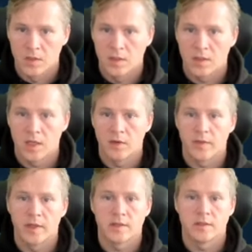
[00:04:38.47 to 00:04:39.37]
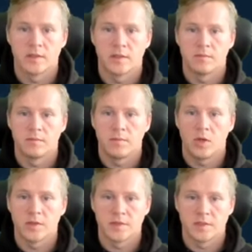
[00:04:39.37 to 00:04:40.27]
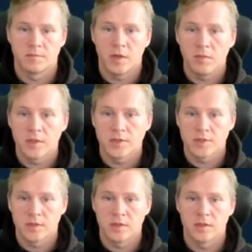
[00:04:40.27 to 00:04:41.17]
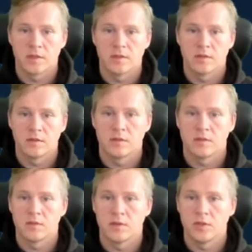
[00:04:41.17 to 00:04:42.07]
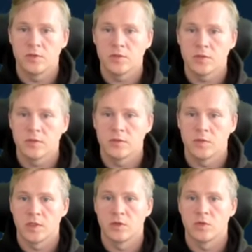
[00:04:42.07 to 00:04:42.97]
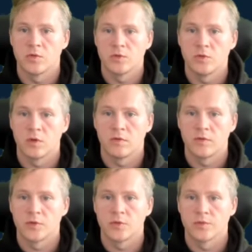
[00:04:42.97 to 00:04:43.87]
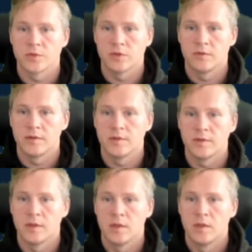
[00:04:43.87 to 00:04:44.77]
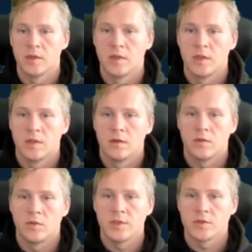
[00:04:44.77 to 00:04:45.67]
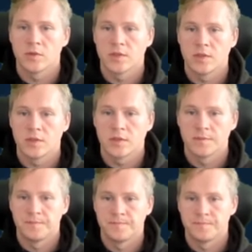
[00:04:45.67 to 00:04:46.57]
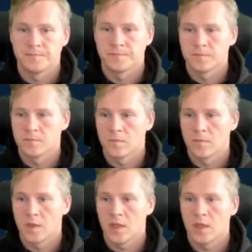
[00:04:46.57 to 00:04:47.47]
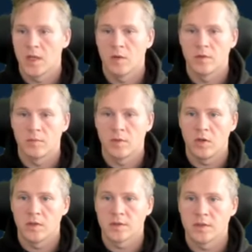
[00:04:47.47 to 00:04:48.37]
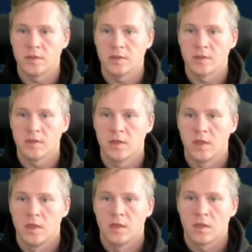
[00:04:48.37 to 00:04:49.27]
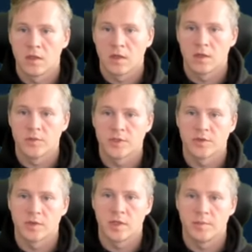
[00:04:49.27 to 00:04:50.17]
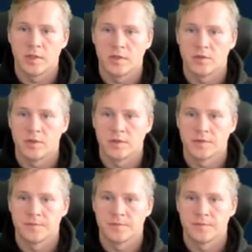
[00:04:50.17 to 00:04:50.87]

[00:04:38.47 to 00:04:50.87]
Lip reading: Now that policy is published to the user, we can go to our virtual server, resources, and now under policies, click on restrict IP address.